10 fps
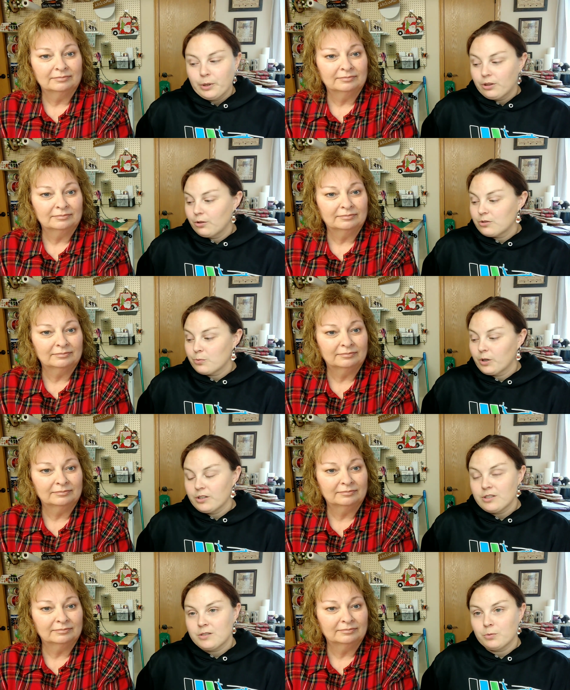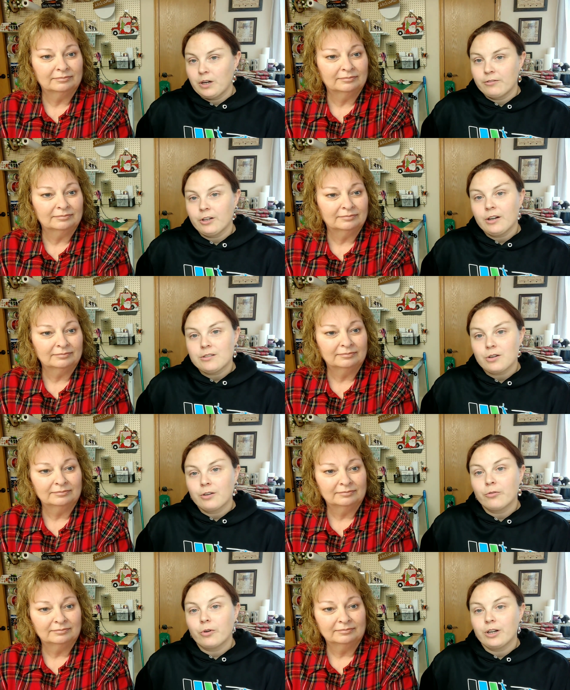Speaker 1: put those words, whatever you're
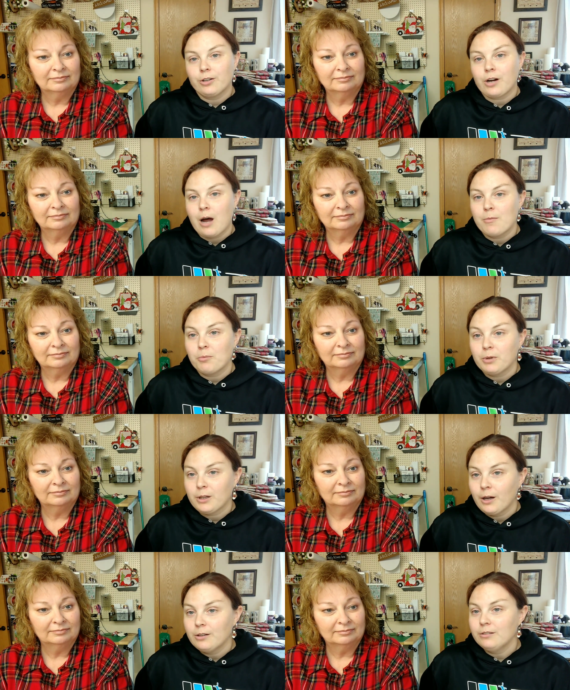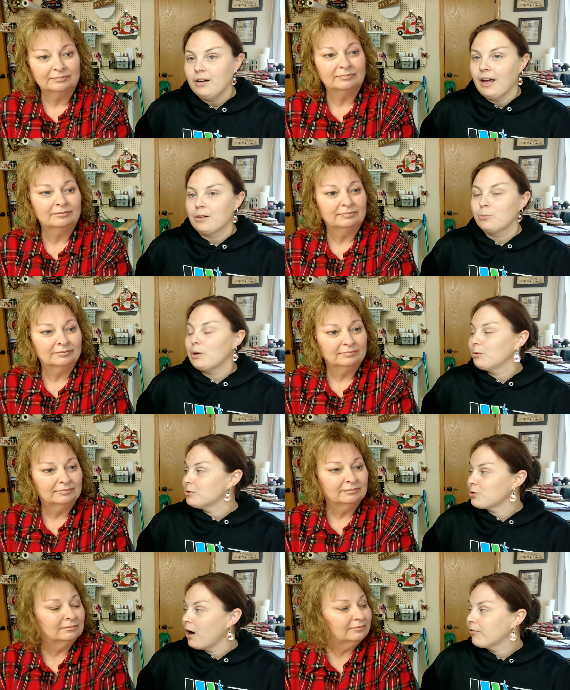entering for, in your comment below, and we
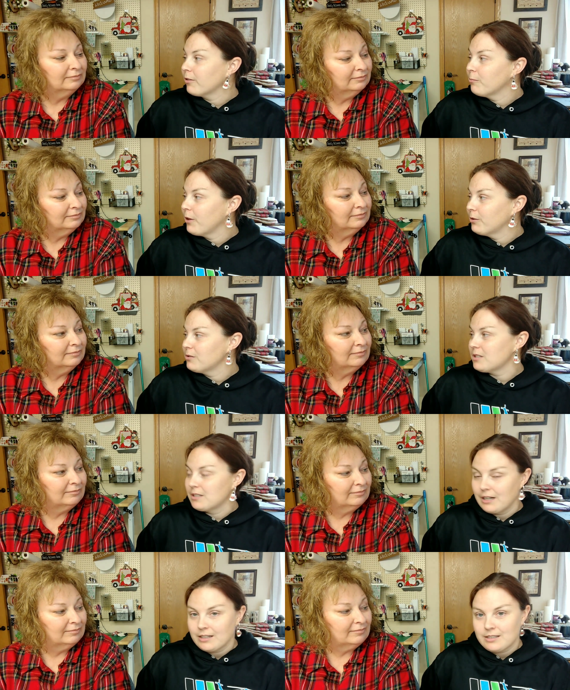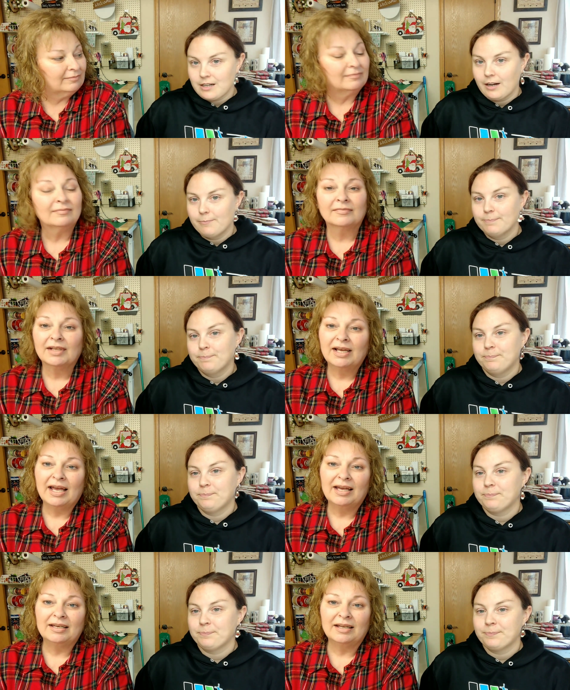will draw from those next time.
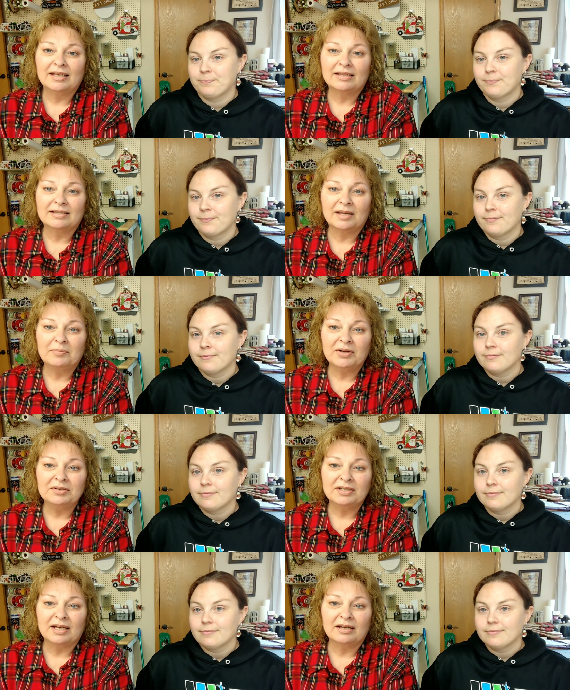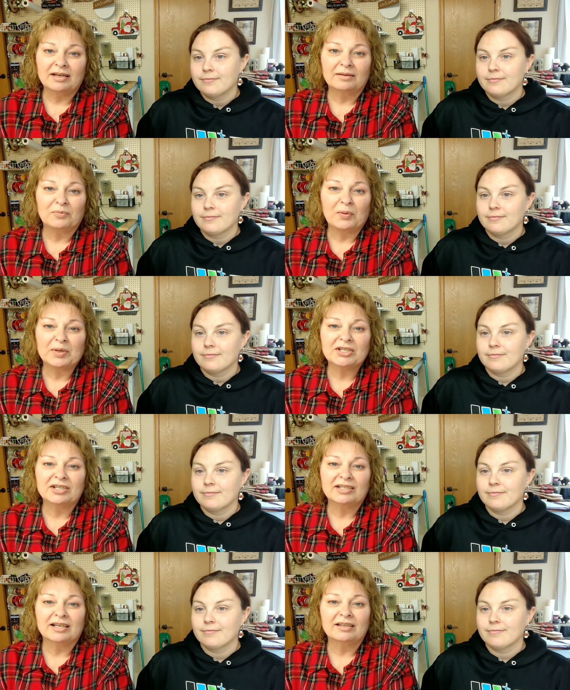
Speaker 2: And in the same post, um, we
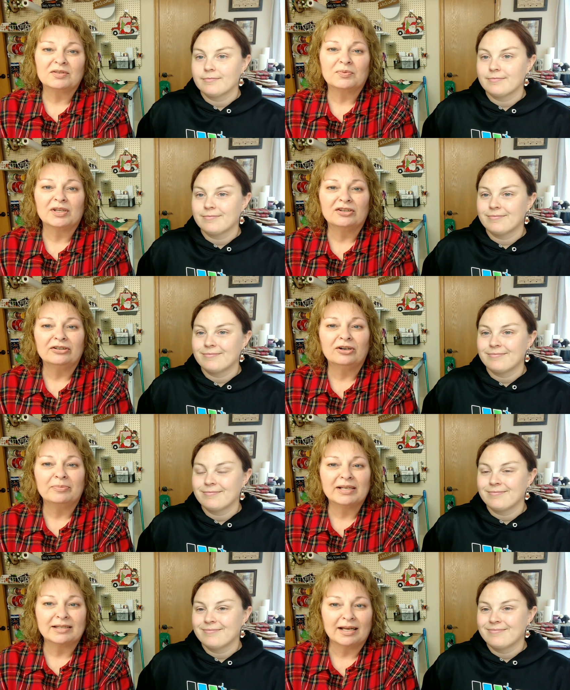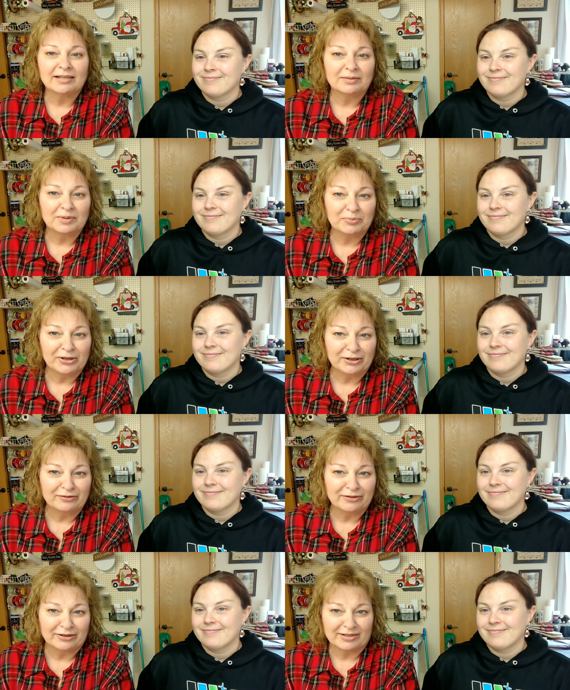want you to tell us what you're hoping Santa will bring
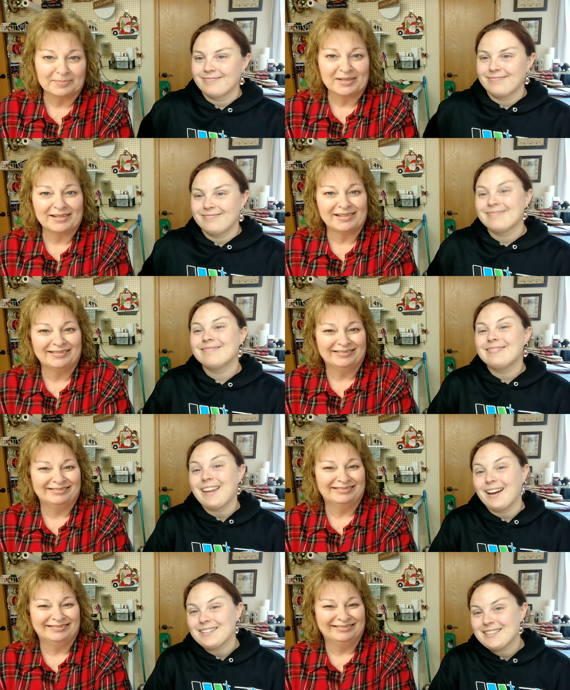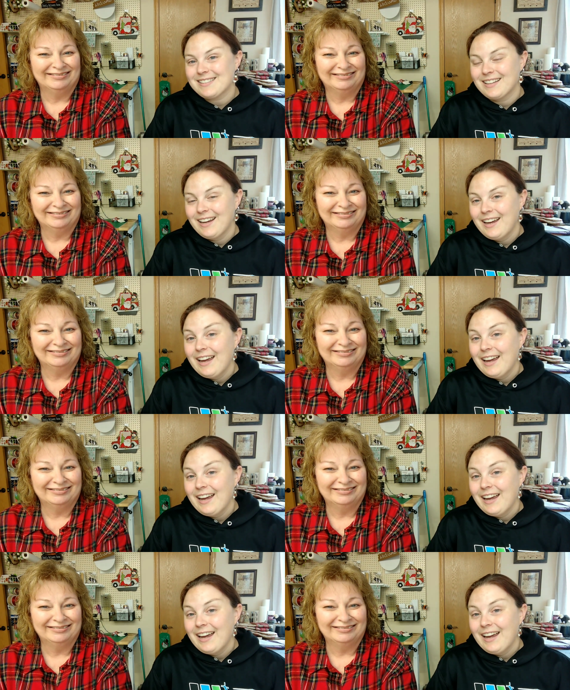you for Christmas.
Speaker 1: Yes.